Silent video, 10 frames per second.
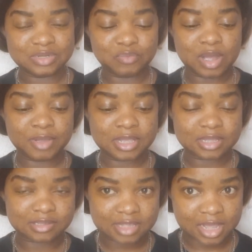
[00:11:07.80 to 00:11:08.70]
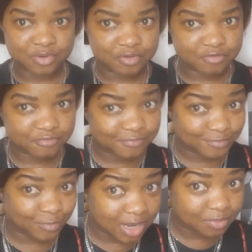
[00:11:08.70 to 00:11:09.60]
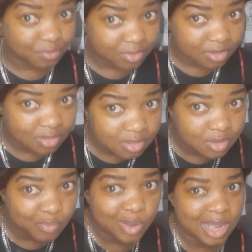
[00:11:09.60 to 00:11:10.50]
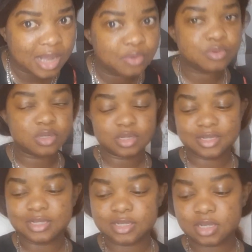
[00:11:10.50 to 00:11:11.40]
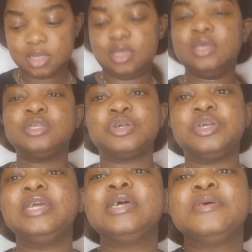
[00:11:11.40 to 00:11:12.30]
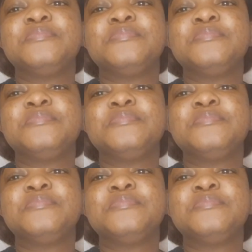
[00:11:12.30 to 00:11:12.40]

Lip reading: Why am I cut off? What? Wow. Sorry.